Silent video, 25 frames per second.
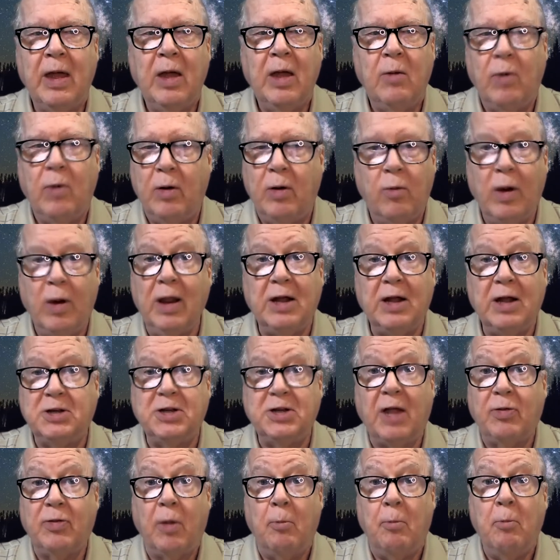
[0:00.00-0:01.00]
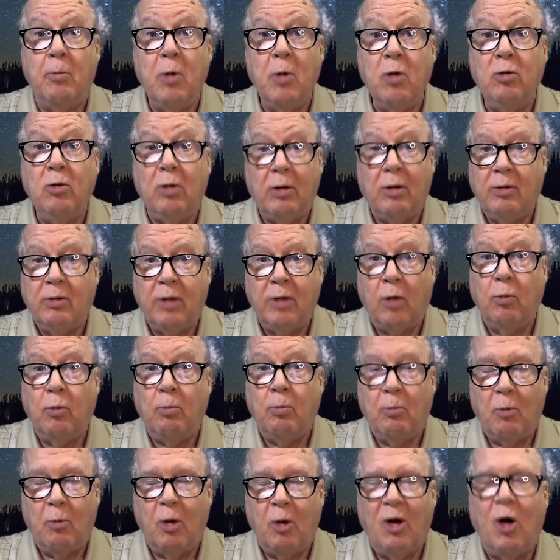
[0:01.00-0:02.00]
When really it's not the
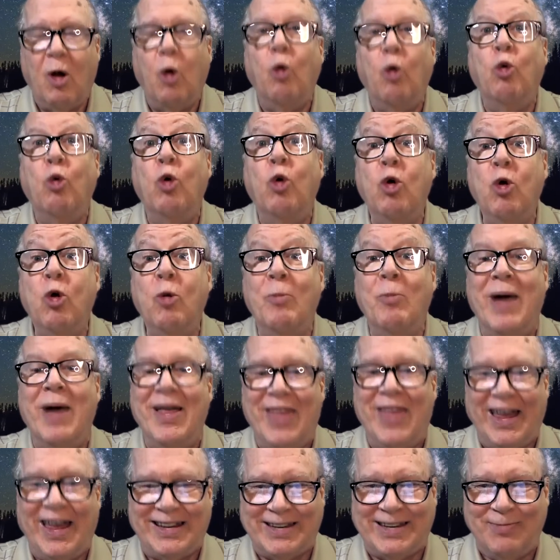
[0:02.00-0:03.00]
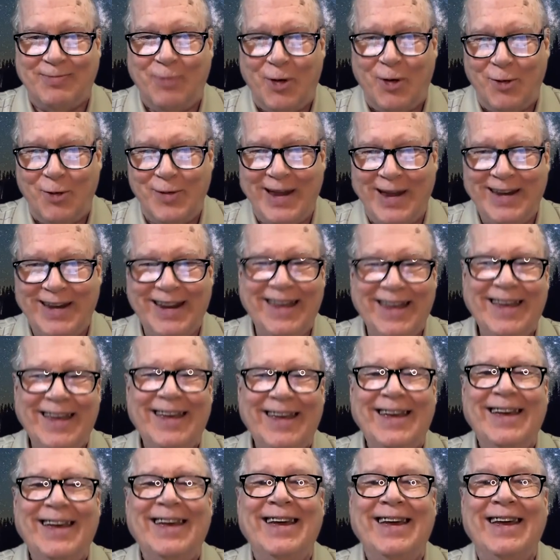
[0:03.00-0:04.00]
room that's moving,
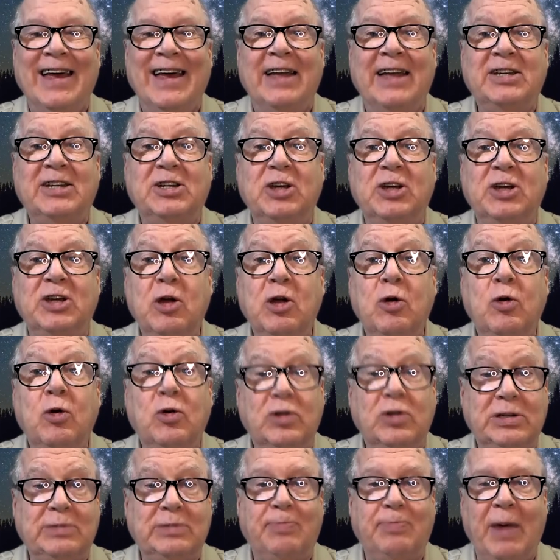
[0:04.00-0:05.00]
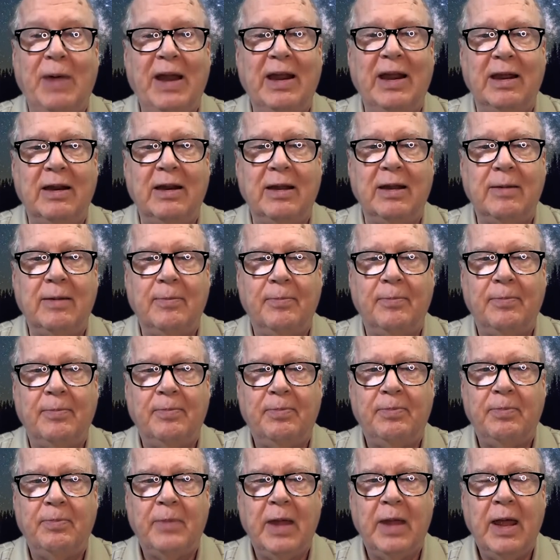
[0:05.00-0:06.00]
it's you who's spinning.
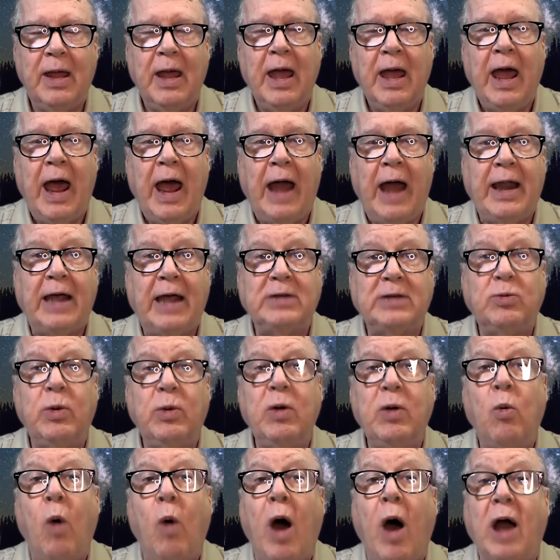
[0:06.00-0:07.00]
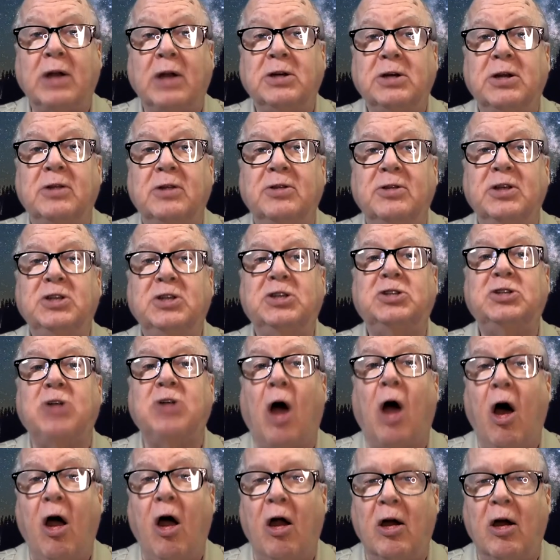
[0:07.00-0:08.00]
And as we watch the
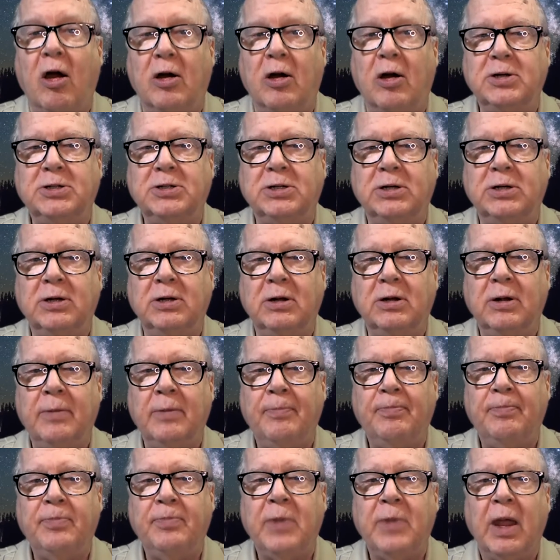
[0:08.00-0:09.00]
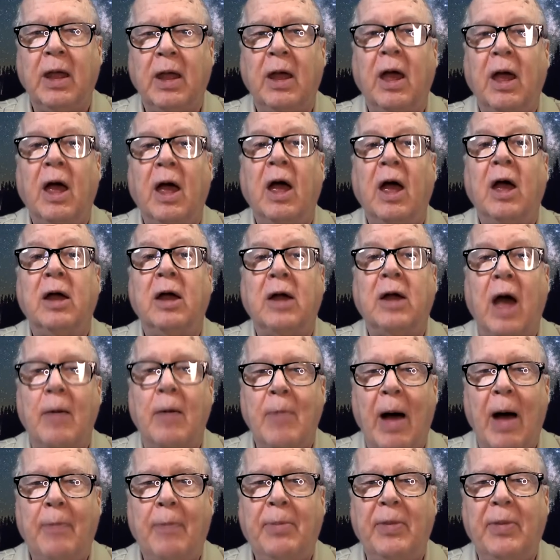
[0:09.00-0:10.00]
stars come
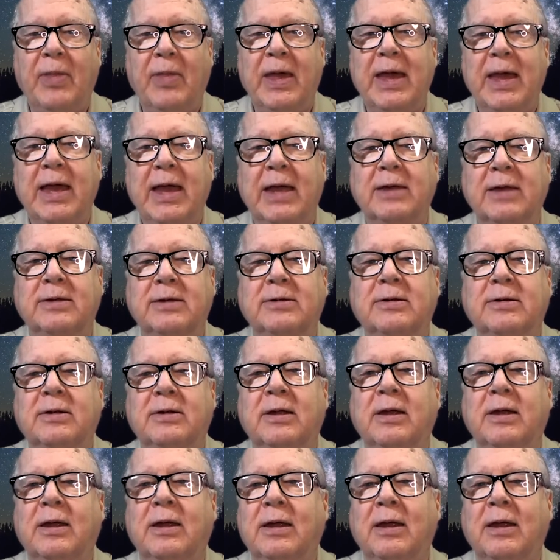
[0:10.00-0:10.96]
up in the east